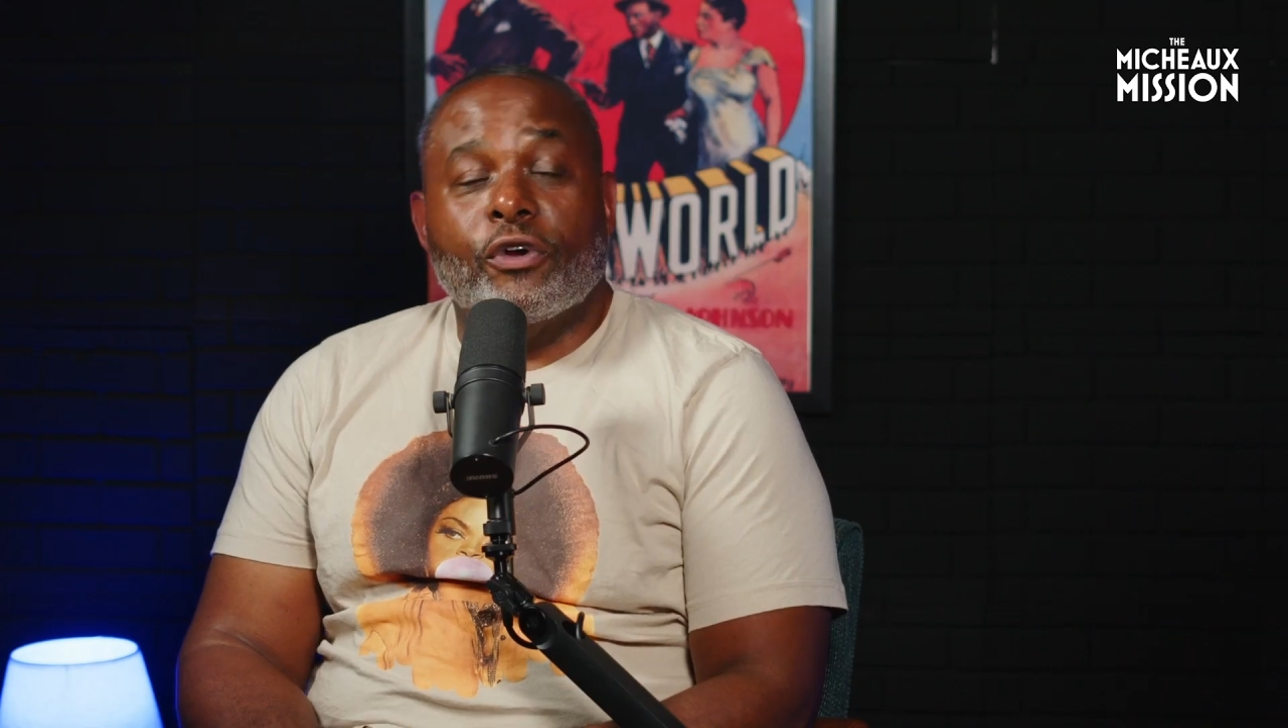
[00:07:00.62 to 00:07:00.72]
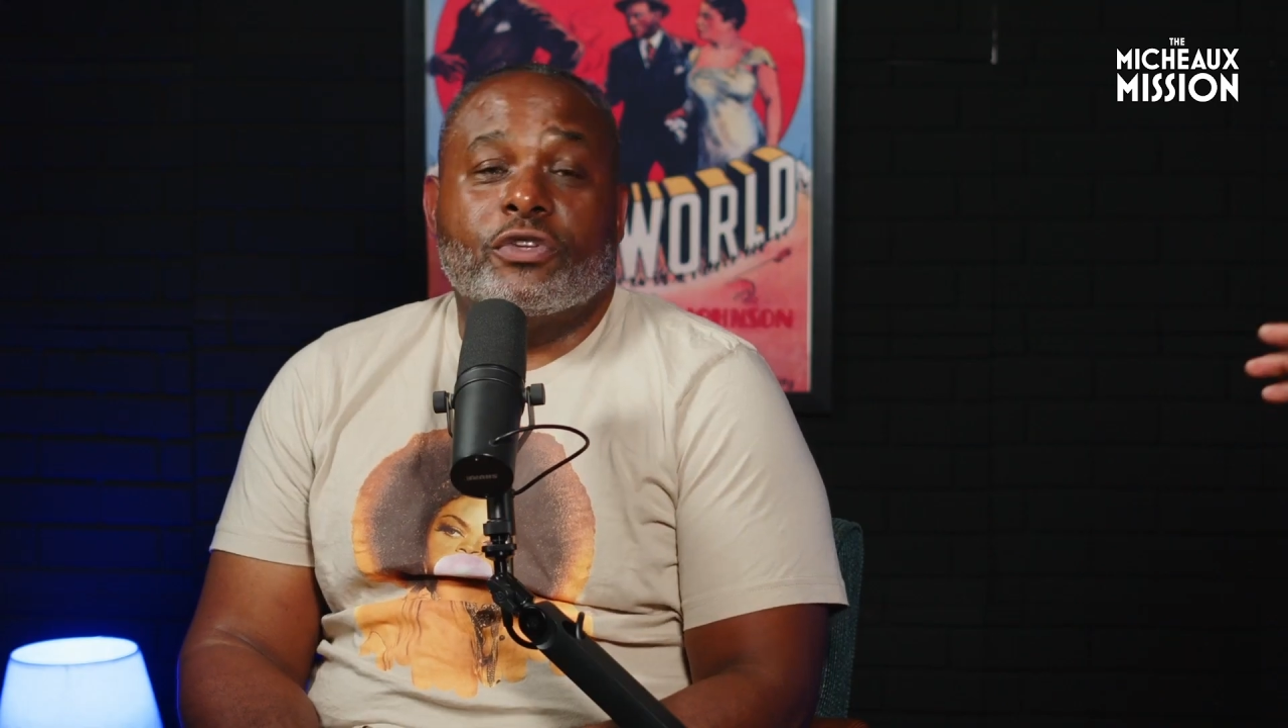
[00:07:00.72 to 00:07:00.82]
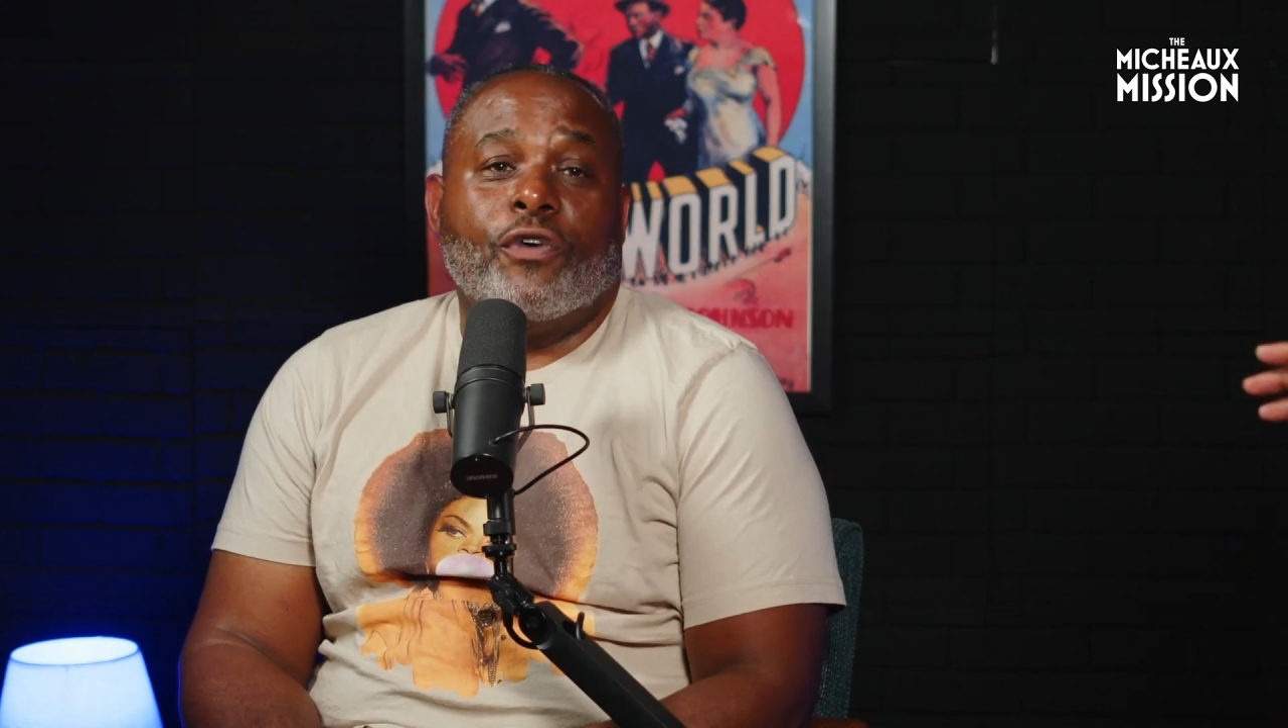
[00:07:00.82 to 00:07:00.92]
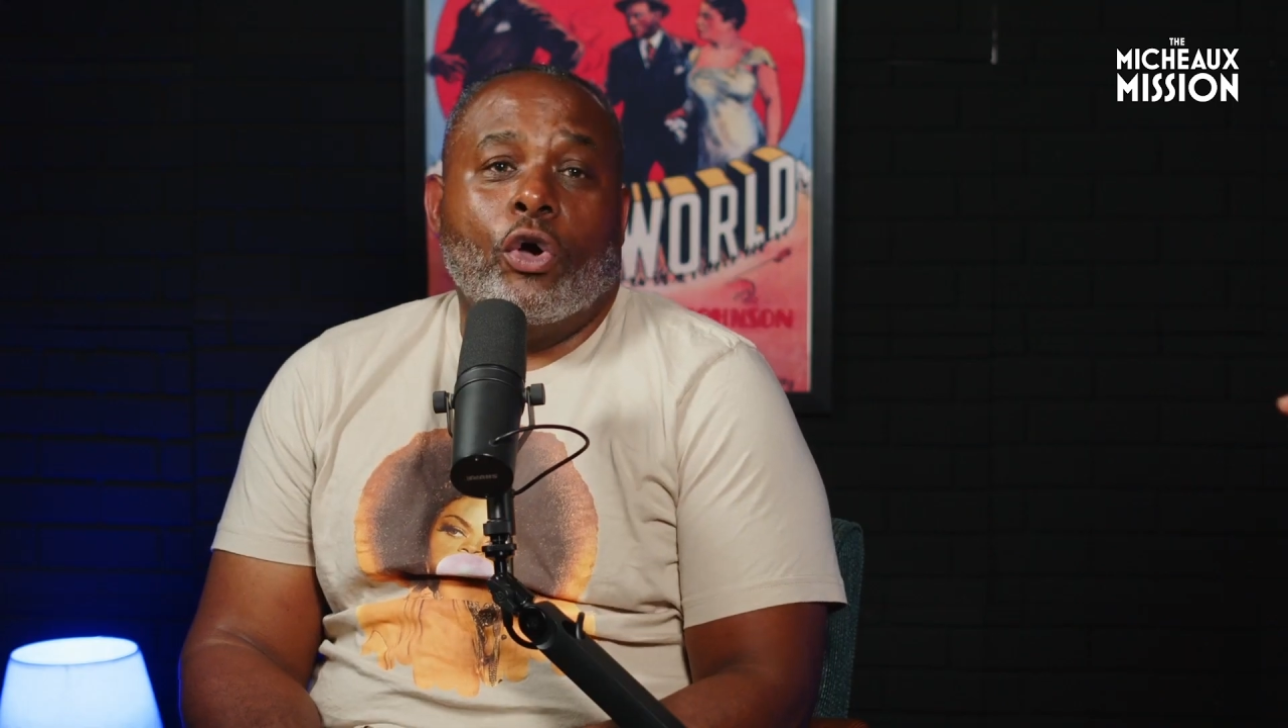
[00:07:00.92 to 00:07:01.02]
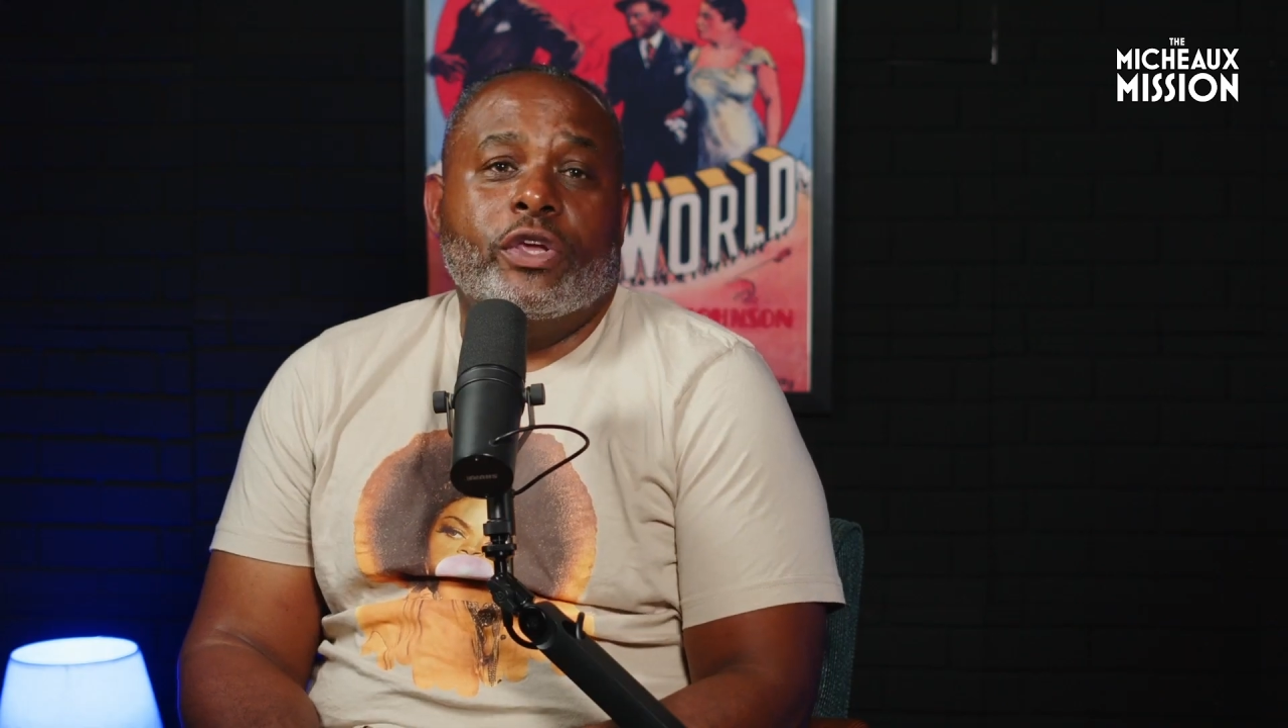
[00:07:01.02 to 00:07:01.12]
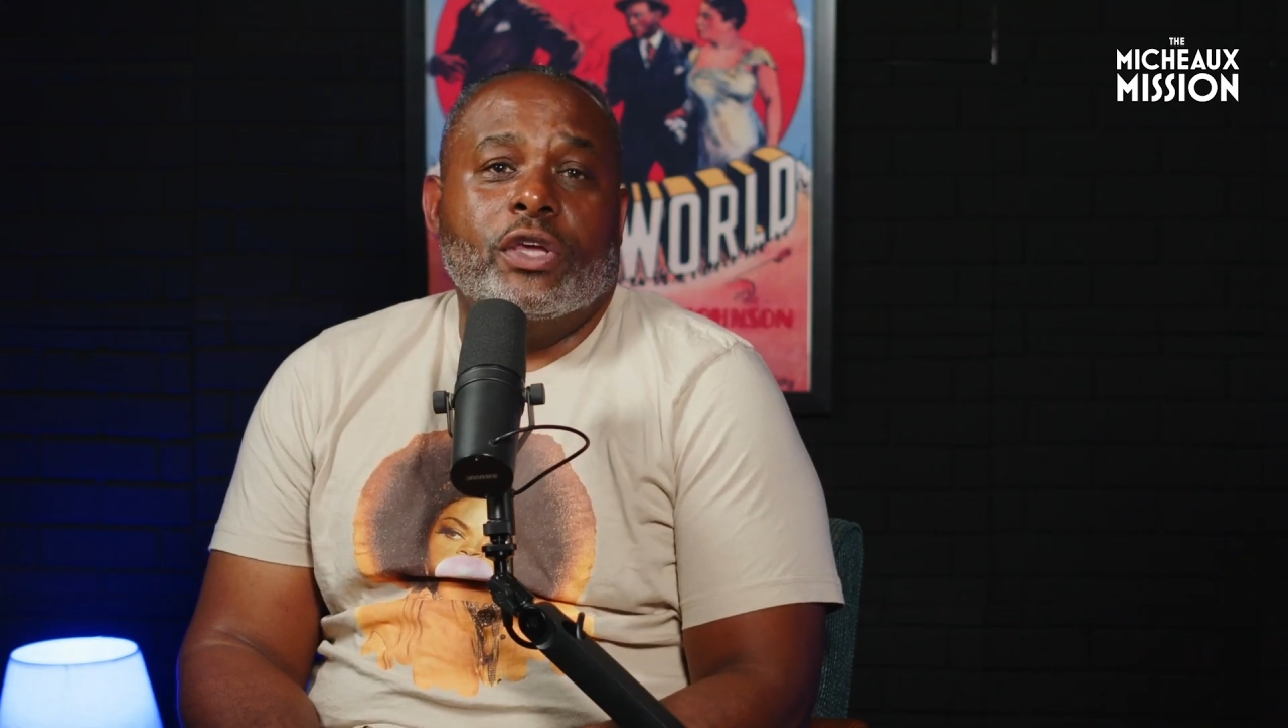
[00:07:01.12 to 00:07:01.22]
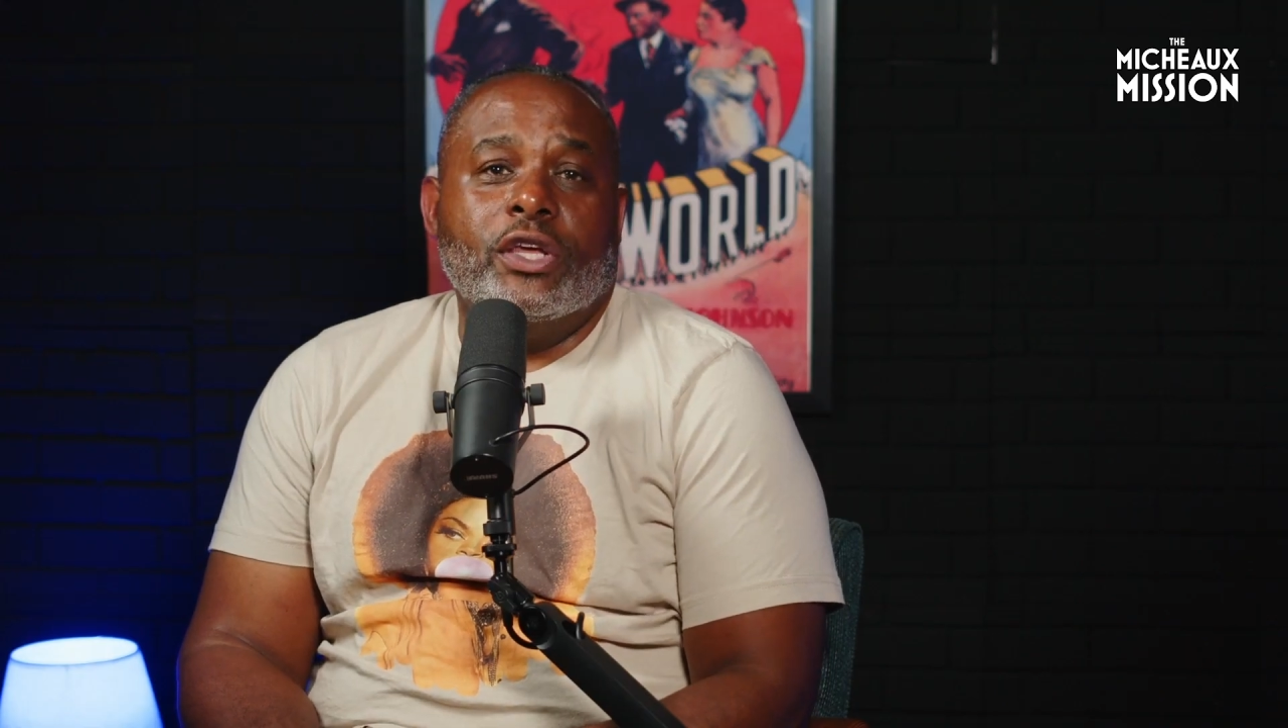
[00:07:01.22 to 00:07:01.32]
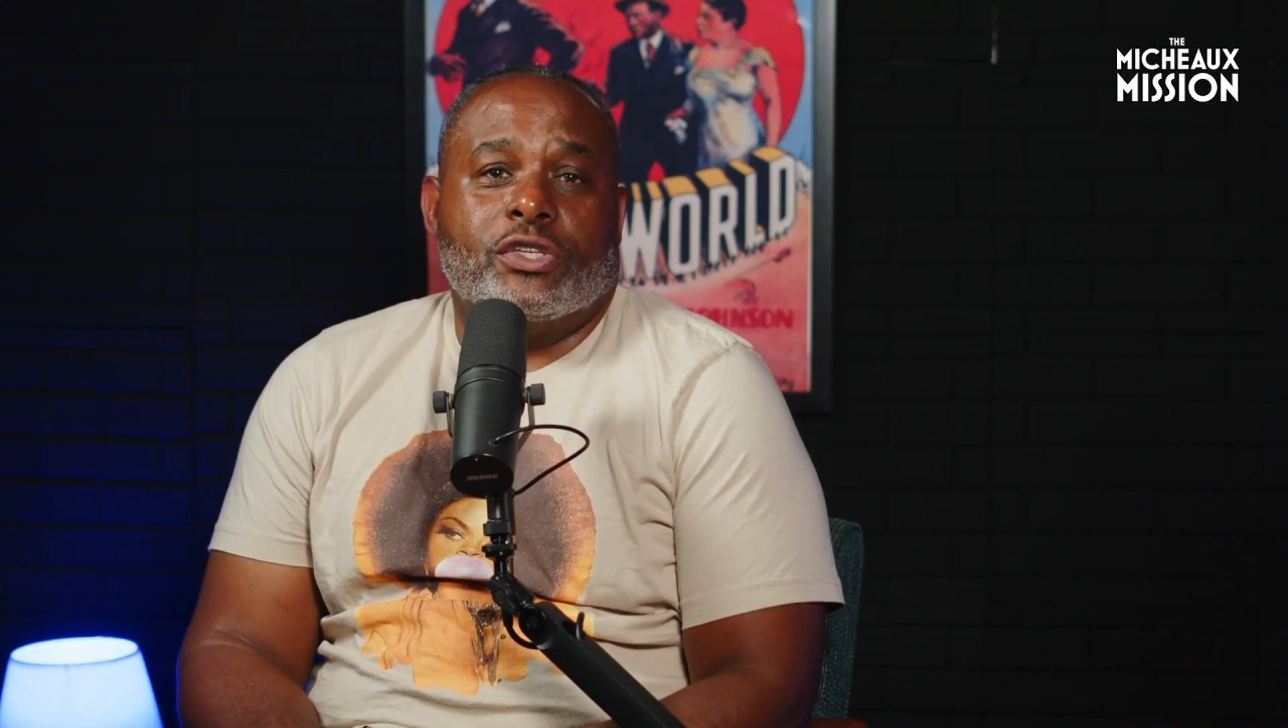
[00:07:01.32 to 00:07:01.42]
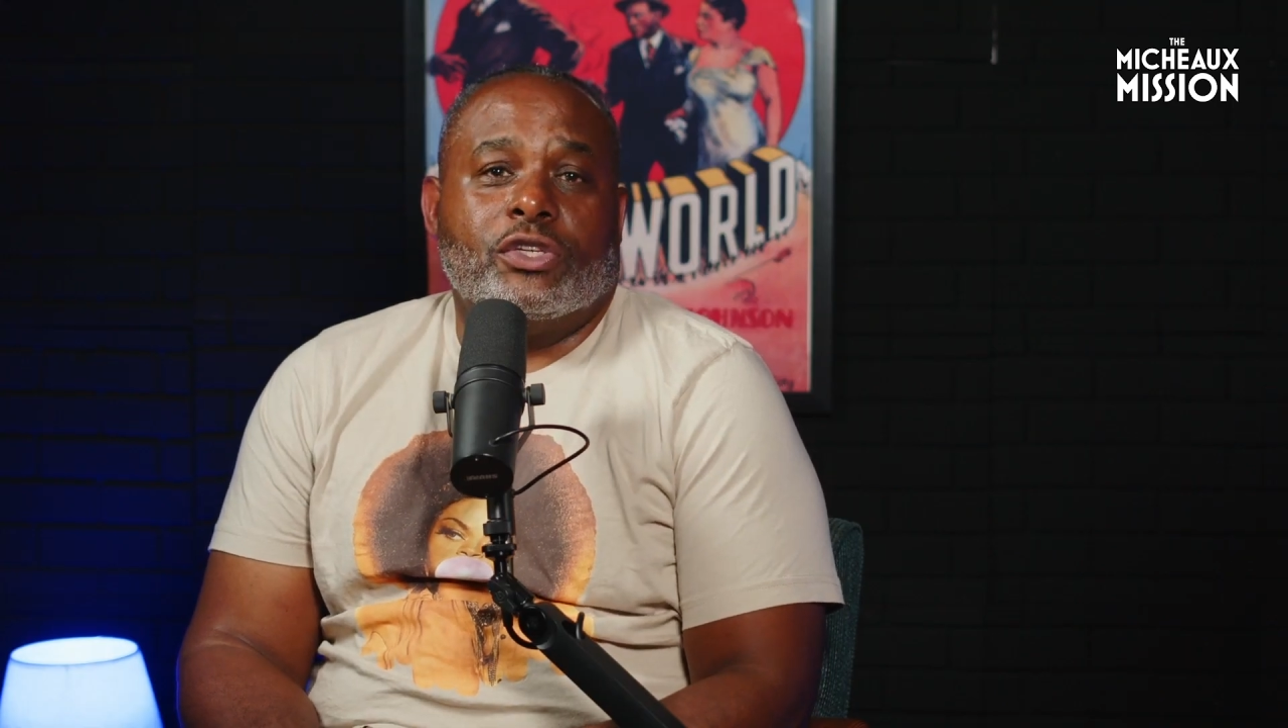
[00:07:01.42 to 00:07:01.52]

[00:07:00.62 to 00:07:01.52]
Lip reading: First of all, it's